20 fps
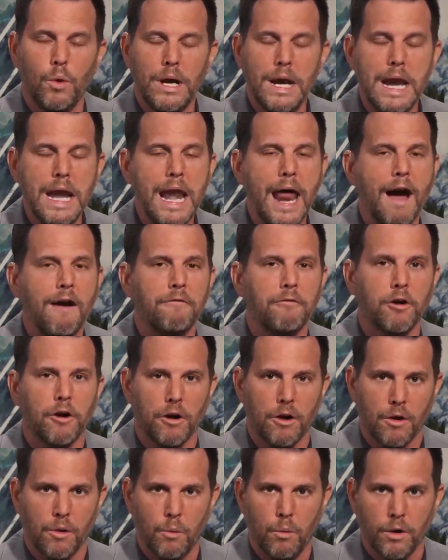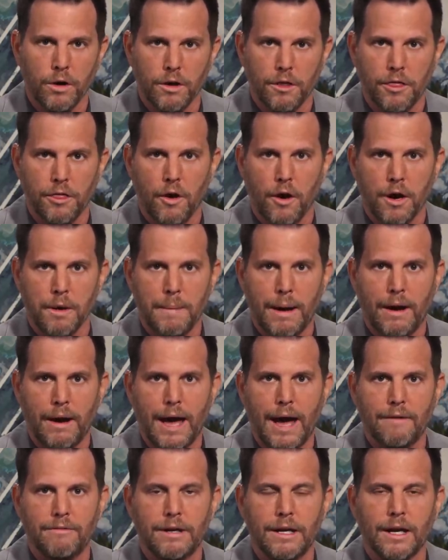never would have thought about
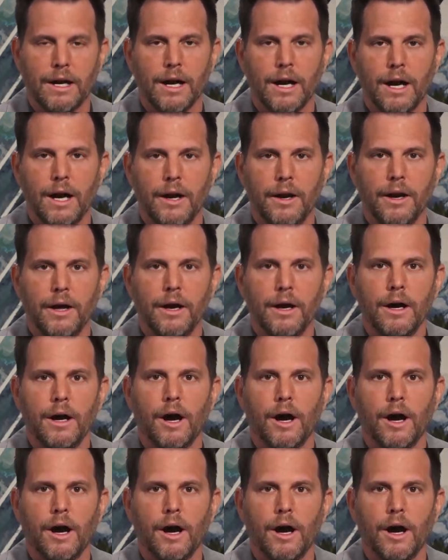having a gun